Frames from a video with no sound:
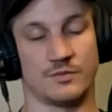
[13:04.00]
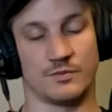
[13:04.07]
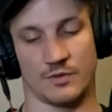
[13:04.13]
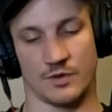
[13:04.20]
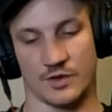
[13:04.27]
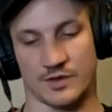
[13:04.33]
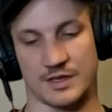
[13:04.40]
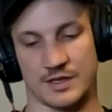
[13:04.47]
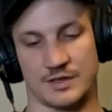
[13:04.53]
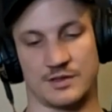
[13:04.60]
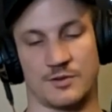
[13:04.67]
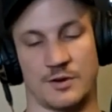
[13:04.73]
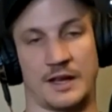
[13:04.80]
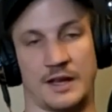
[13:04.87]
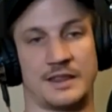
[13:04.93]
looks at
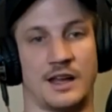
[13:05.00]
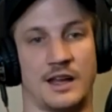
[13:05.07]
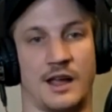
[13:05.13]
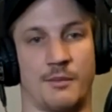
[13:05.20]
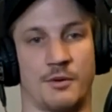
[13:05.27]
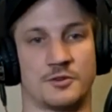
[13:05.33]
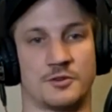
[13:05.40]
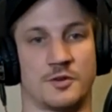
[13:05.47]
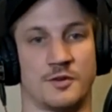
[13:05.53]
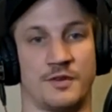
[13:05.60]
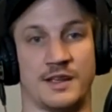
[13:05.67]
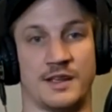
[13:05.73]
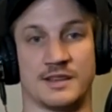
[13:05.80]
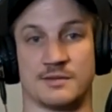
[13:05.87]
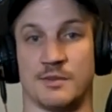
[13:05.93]
strength and hypertrophy as
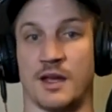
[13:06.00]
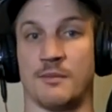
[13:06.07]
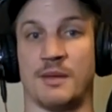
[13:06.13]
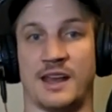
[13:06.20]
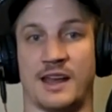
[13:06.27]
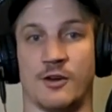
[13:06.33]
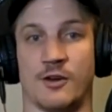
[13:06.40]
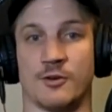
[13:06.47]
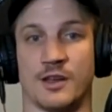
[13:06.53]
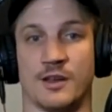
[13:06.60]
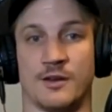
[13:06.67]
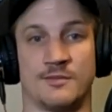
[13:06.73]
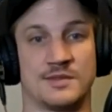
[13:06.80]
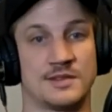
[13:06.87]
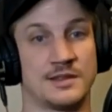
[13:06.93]
my main
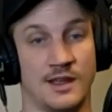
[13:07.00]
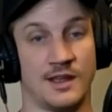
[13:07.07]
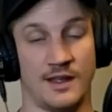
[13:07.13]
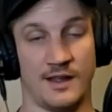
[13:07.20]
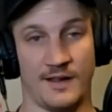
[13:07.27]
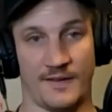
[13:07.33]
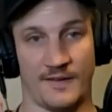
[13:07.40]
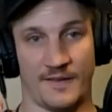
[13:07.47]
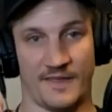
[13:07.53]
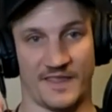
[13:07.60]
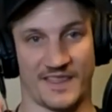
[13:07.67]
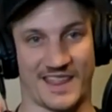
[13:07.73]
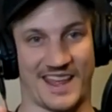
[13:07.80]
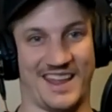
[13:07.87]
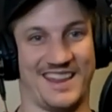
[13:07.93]
outcomes,
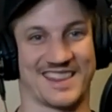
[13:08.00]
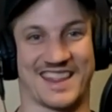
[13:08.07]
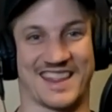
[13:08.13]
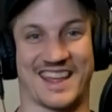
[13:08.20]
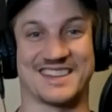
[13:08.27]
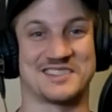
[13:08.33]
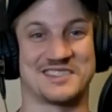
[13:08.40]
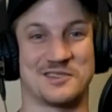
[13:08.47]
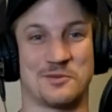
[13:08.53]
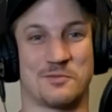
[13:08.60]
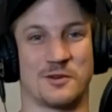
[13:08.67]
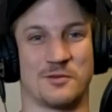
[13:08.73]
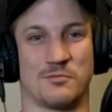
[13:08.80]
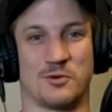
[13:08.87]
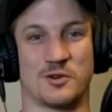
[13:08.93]
that's super
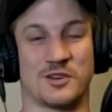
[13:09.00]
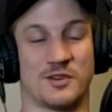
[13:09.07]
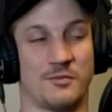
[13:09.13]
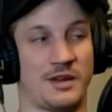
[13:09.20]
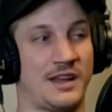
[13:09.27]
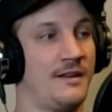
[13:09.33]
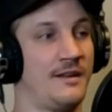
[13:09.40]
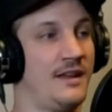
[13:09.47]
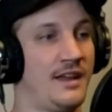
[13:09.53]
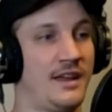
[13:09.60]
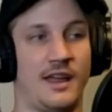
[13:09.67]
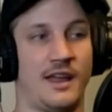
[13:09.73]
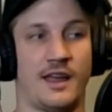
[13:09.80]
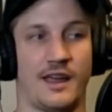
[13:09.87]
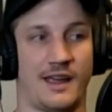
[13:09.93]
important to me,
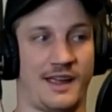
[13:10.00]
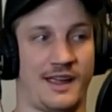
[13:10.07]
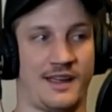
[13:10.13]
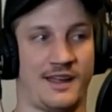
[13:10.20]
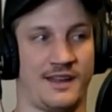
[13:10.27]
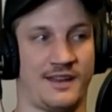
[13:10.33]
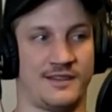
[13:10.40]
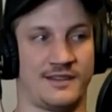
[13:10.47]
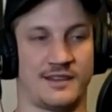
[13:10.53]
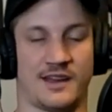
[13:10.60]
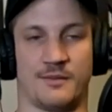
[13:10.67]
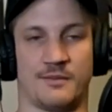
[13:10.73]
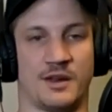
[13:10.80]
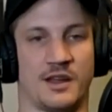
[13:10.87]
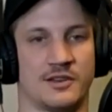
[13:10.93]
and I'm
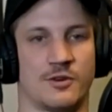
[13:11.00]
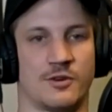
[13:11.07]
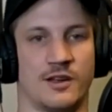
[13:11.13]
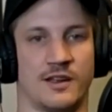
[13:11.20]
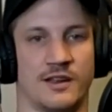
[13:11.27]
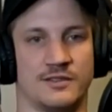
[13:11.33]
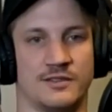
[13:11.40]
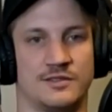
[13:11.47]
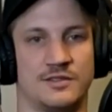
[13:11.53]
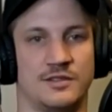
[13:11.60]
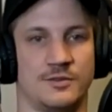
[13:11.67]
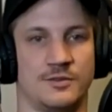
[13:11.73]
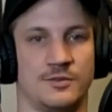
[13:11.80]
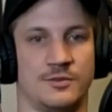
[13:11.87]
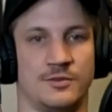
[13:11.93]
not trying
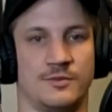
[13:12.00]
to